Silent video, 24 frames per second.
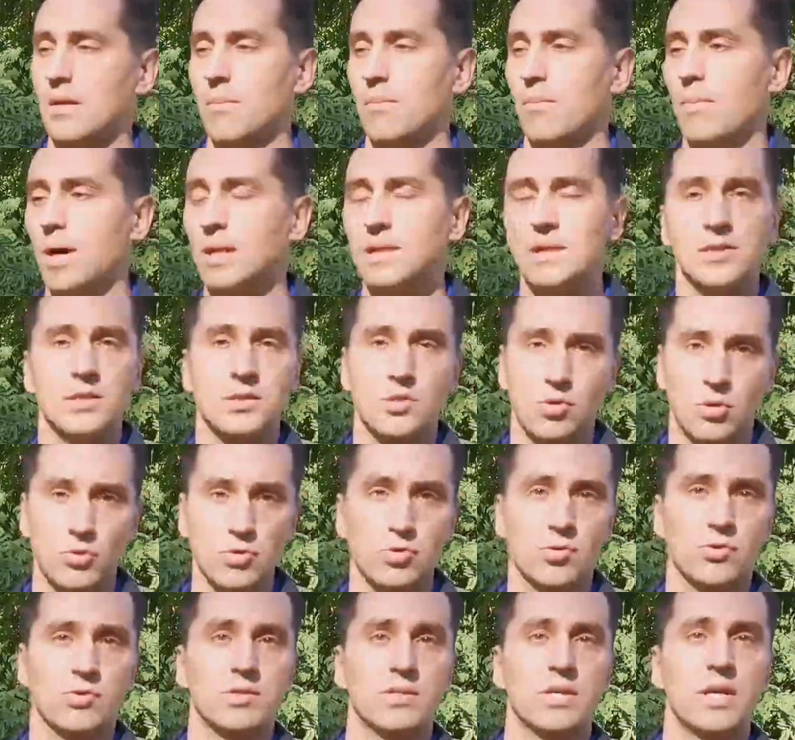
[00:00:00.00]
But it's
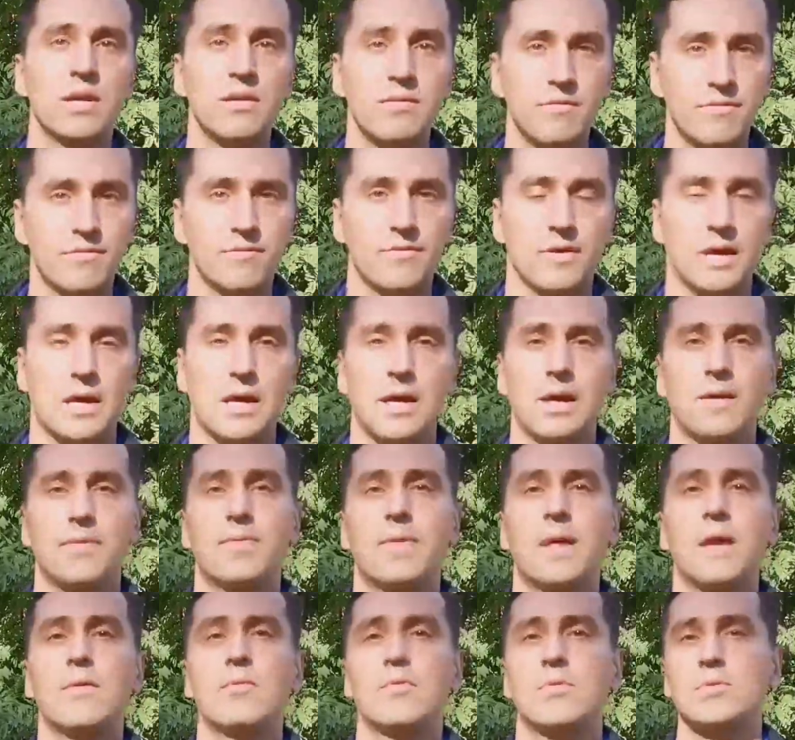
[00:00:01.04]
also safe
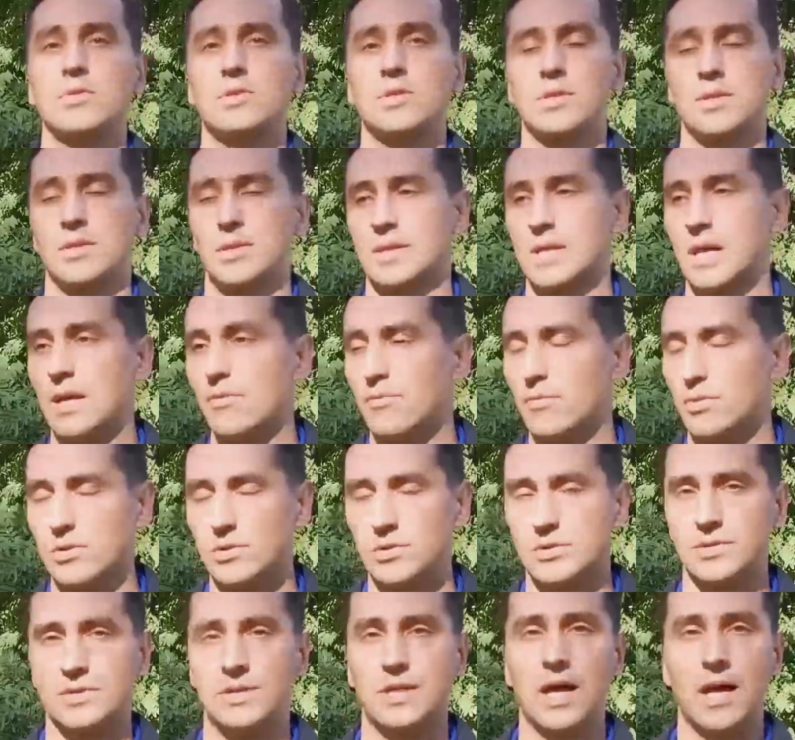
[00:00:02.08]
and they will, they
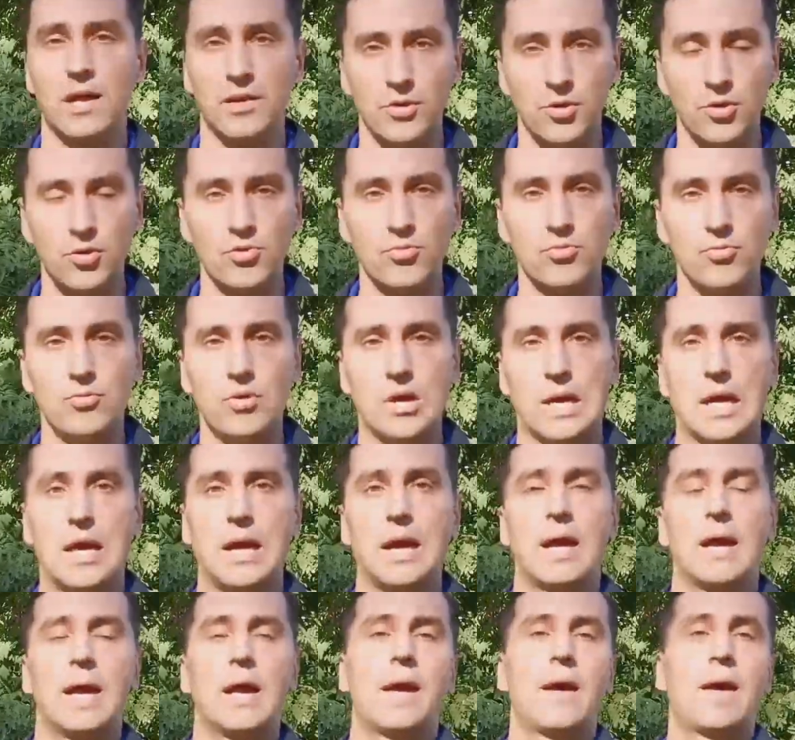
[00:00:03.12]
will tell you
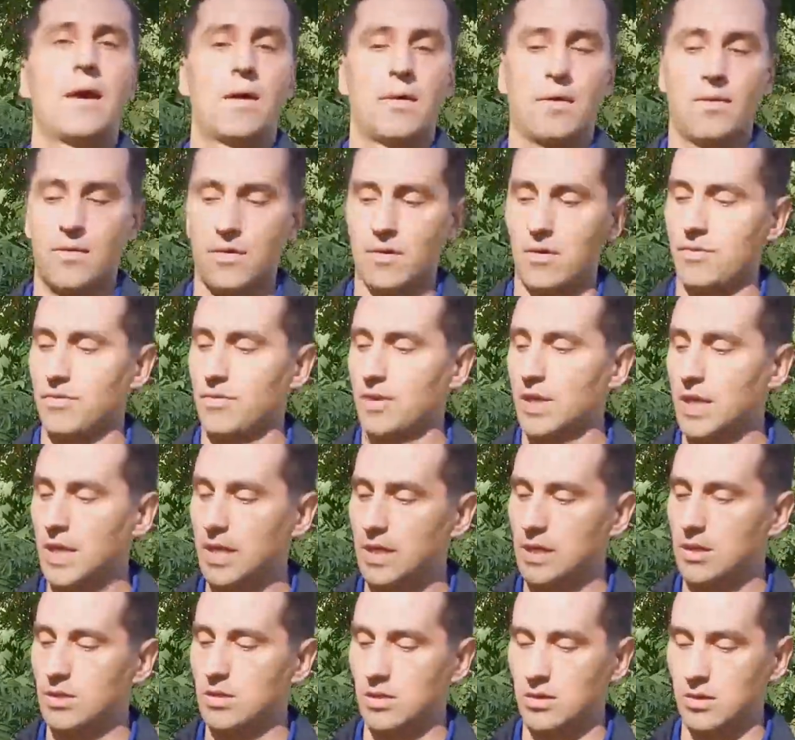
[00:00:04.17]

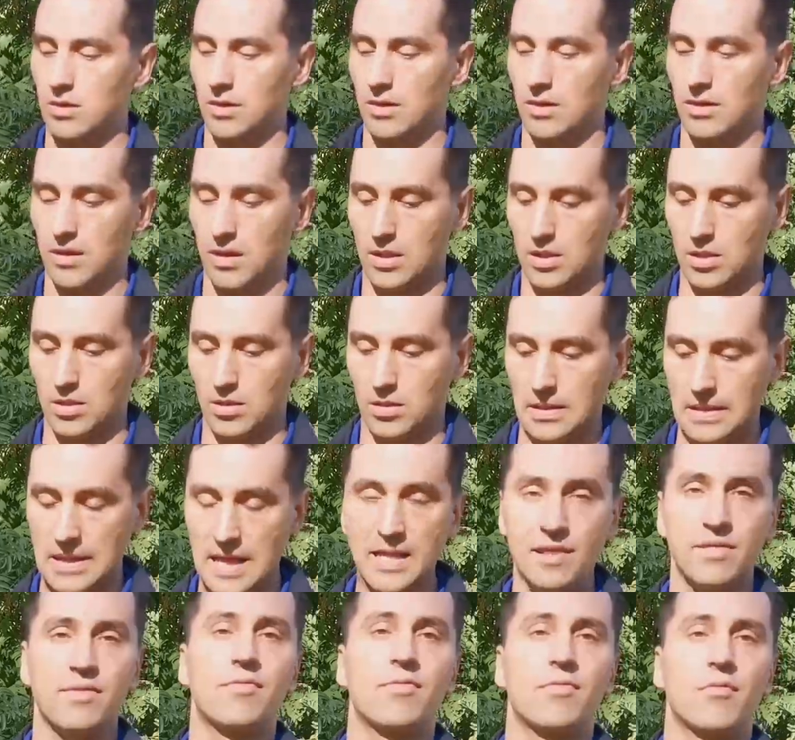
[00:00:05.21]
the
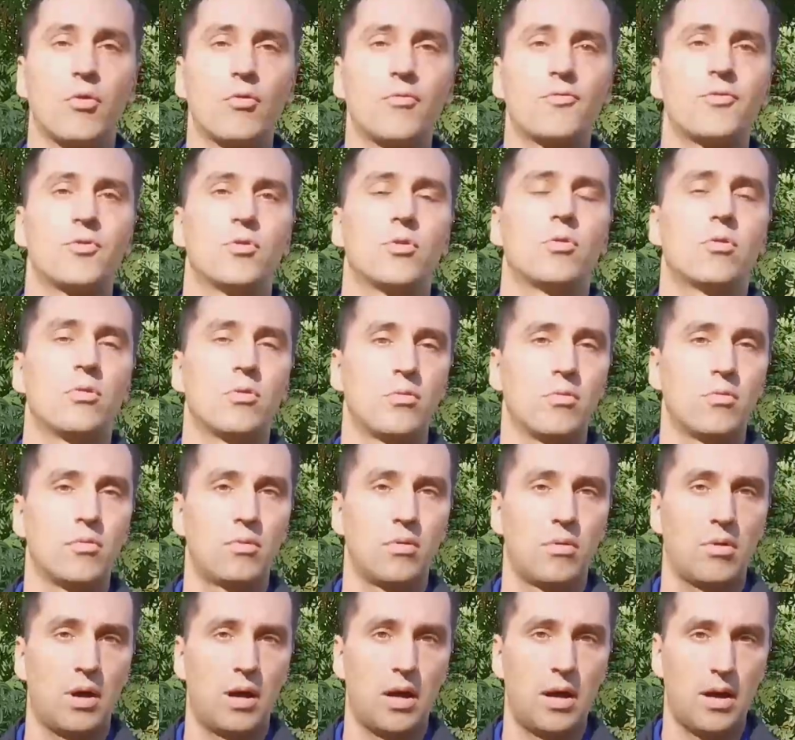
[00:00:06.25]
length of your
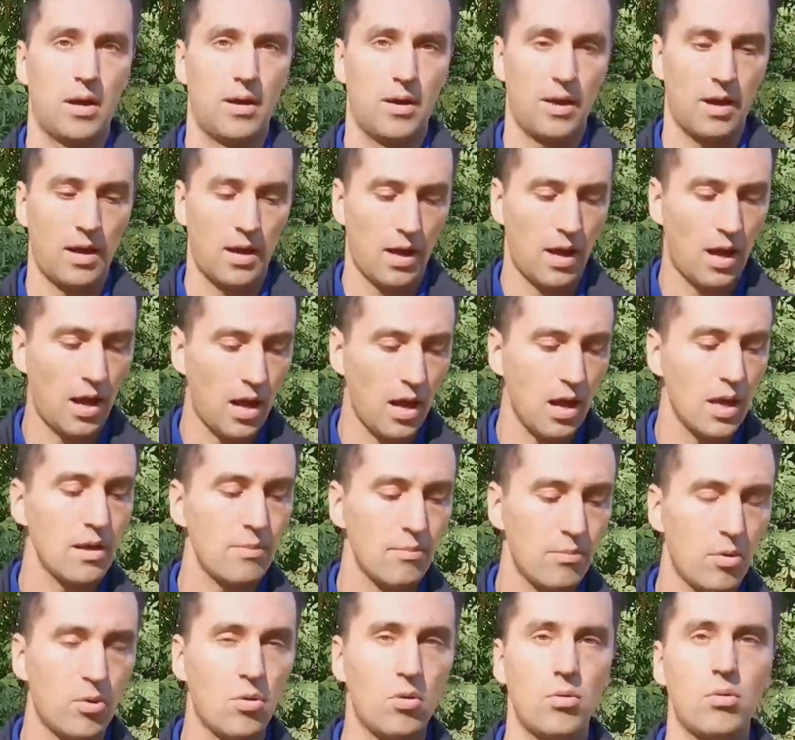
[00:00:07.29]

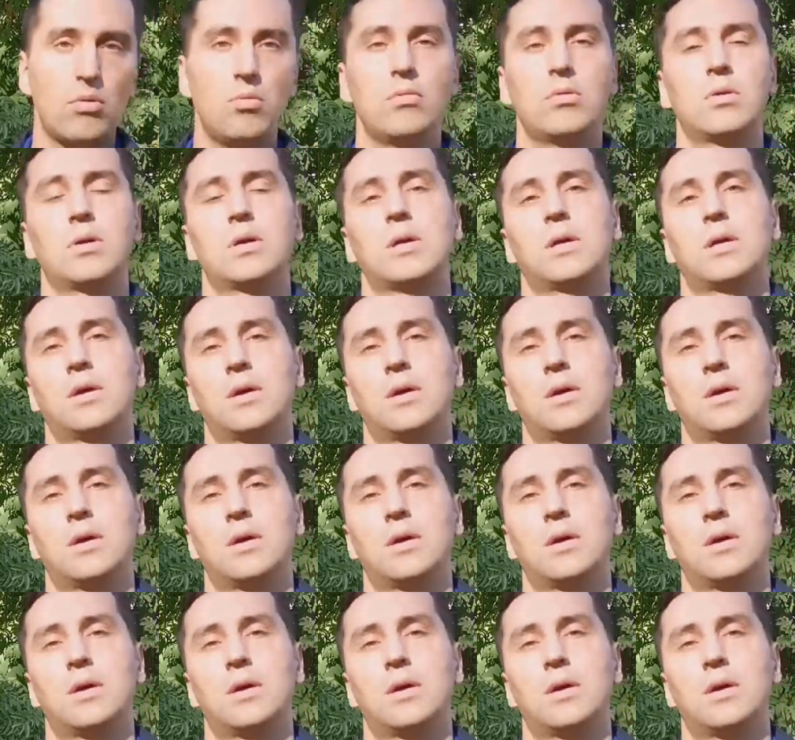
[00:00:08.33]
eyeball